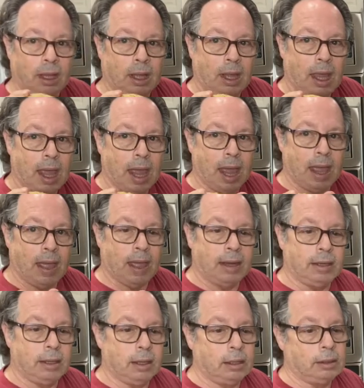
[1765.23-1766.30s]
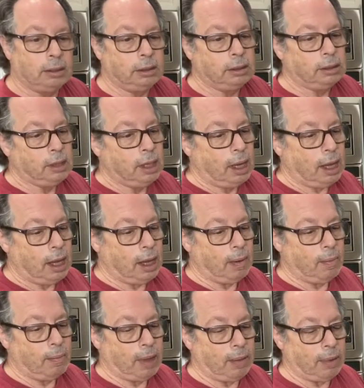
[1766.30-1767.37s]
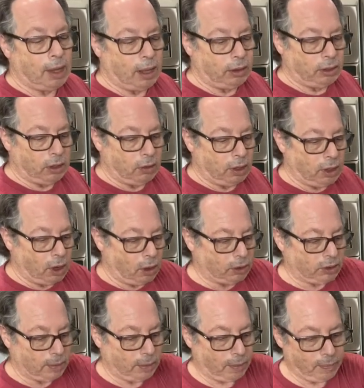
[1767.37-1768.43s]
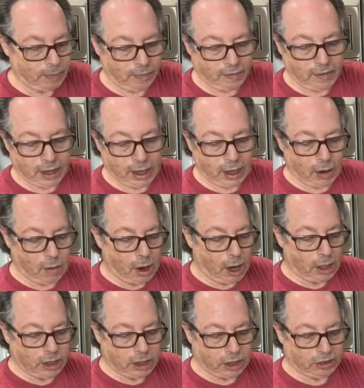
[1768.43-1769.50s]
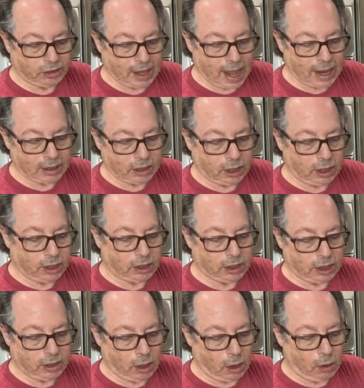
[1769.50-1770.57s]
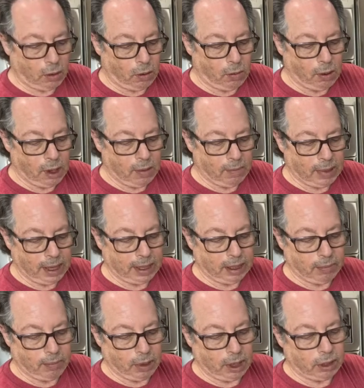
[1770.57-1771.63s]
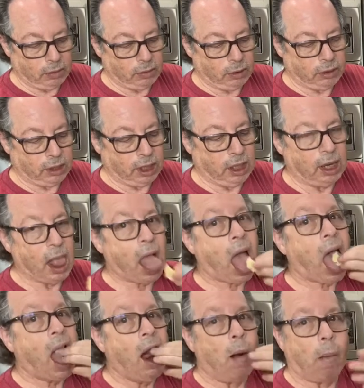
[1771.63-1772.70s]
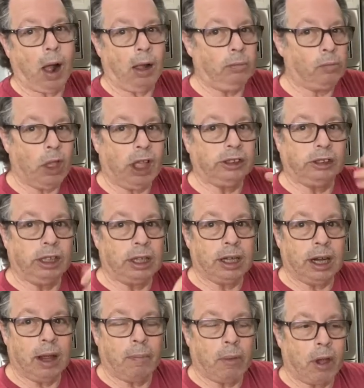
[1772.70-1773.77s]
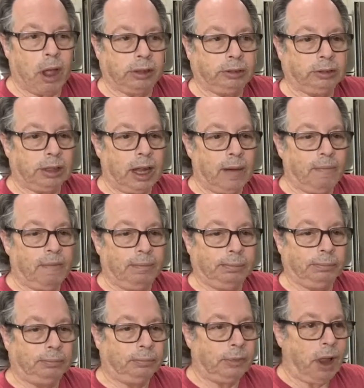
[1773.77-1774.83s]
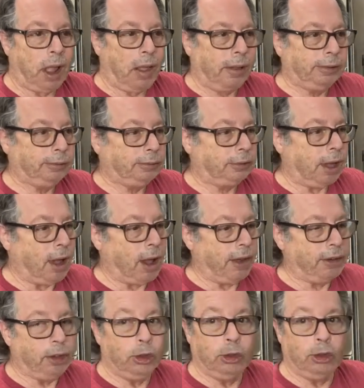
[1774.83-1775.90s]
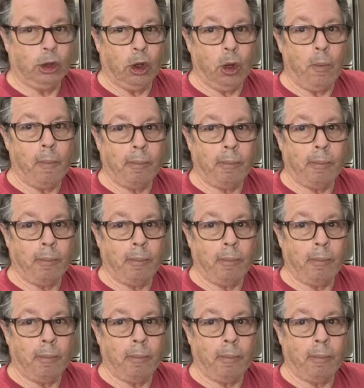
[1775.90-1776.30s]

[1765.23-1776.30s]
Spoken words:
and maybe I'll do a whole separate video on just that so you can see the whole making butter routine. But you can look it up on YouTube,